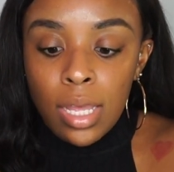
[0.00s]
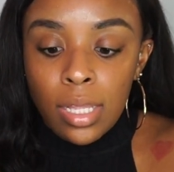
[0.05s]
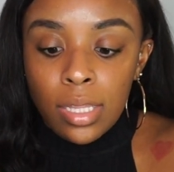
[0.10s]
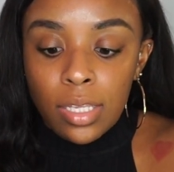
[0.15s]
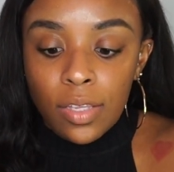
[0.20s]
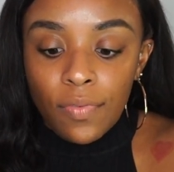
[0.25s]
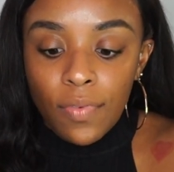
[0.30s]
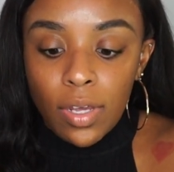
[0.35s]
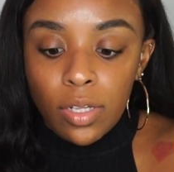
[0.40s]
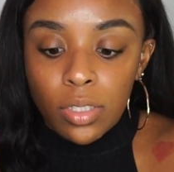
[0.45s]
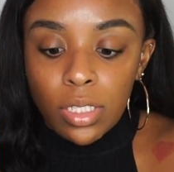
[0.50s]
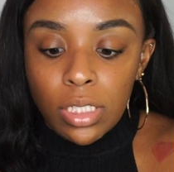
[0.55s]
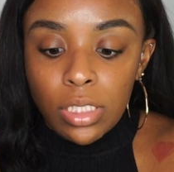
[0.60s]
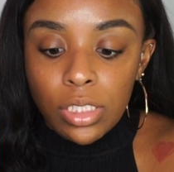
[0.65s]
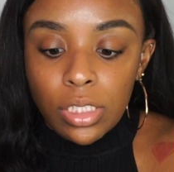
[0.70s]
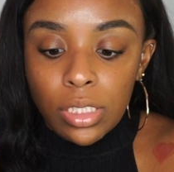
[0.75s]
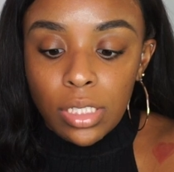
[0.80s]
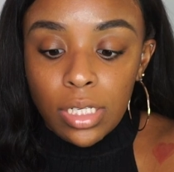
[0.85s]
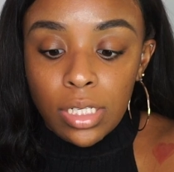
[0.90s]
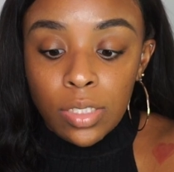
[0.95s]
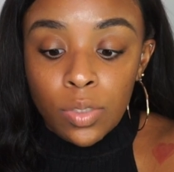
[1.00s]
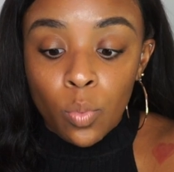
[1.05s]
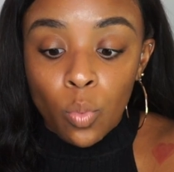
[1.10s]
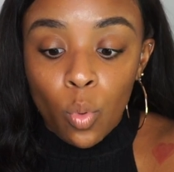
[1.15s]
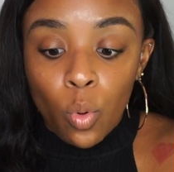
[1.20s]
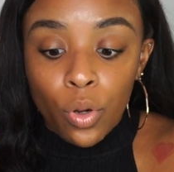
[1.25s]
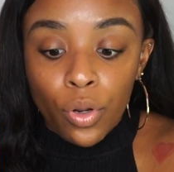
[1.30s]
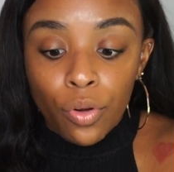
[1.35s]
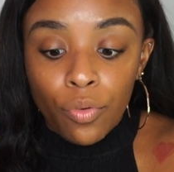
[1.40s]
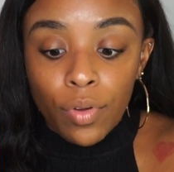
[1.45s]
This foundation is
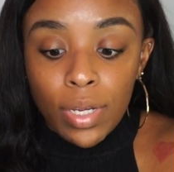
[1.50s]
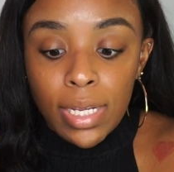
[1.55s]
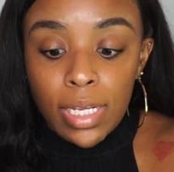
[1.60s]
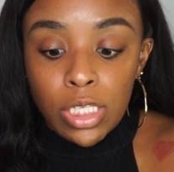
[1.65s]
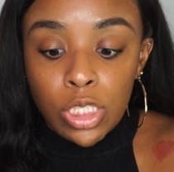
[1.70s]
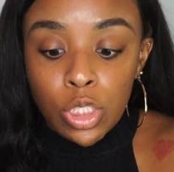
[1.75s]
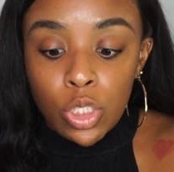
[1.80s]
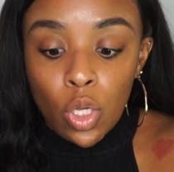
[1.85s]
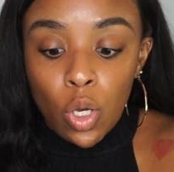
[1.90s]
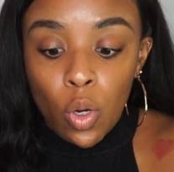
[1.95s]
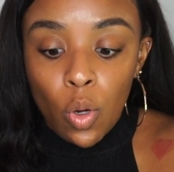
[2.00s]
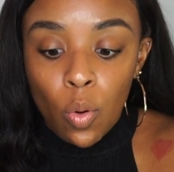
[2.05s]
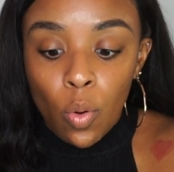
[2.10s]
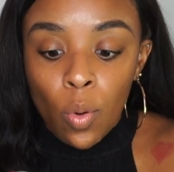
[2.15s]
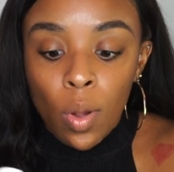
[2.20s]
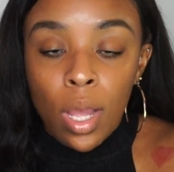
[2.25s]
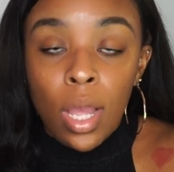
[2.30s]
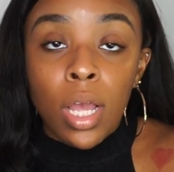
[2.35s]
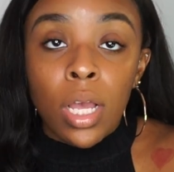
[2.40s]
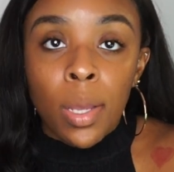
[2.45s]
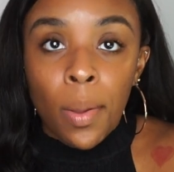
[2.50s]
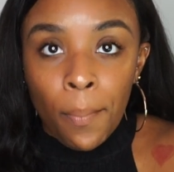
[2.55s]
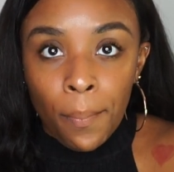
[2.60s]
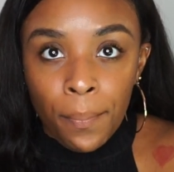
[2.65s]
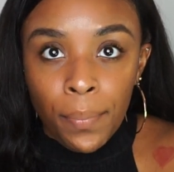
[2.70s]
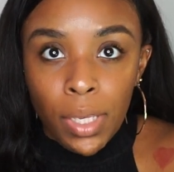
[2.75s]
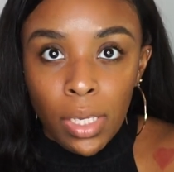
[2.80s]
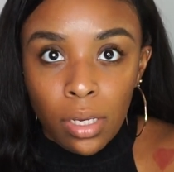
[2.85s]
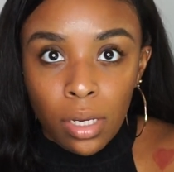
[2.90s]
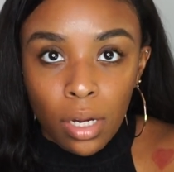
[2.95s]
watery, so
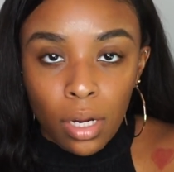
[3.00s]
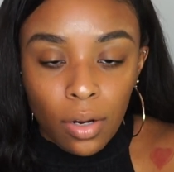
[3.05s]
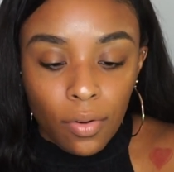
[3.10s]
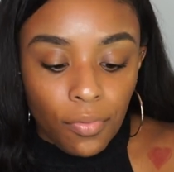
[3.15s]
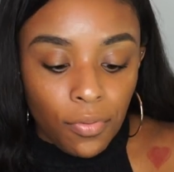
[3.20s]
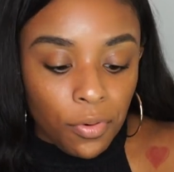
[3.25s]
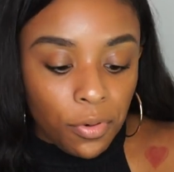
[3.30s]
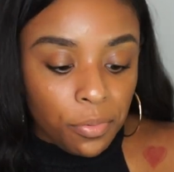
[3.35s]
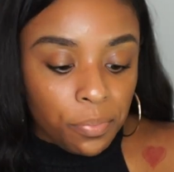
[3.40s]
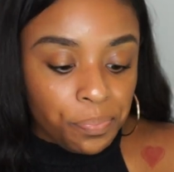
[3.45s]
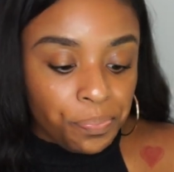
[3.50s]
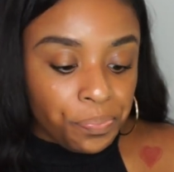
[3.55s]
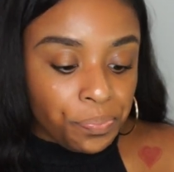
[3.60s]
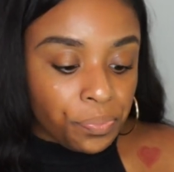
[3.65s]
be careful.